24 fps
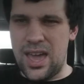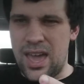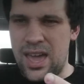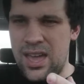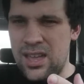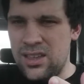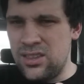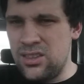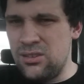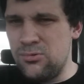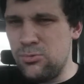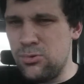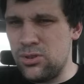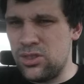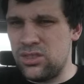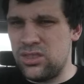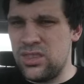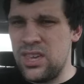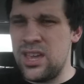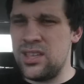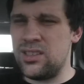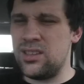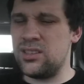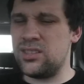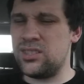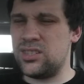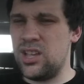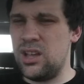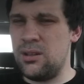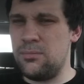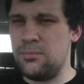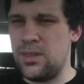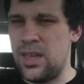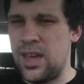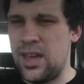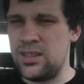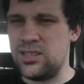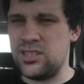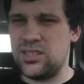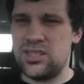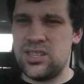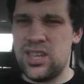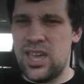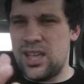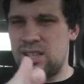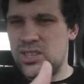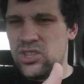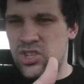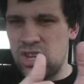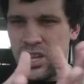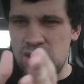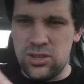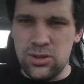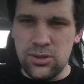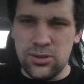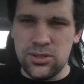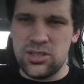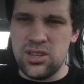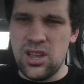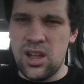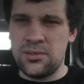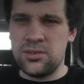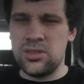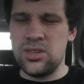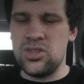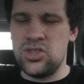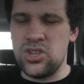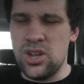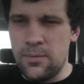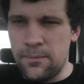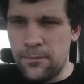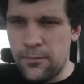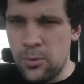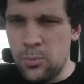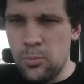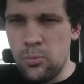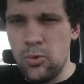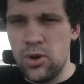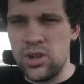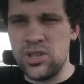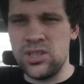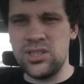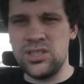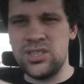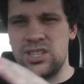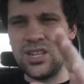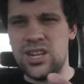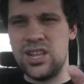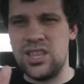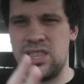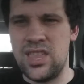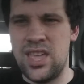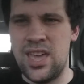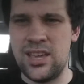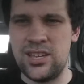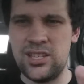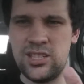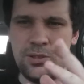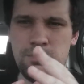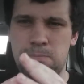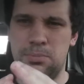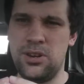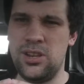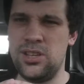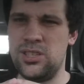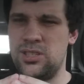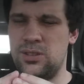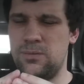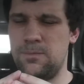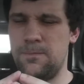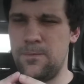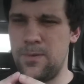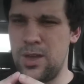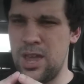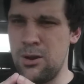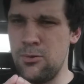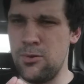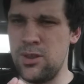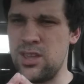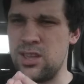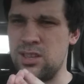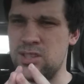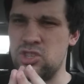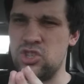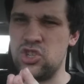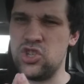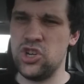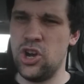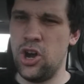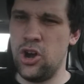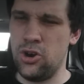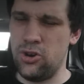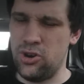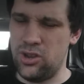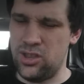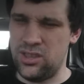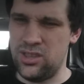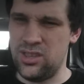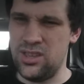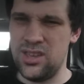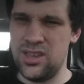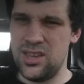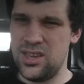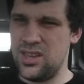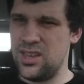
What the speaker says: And you would think there's some nice tangential stuff to jump from one to the next, but it's very jarring.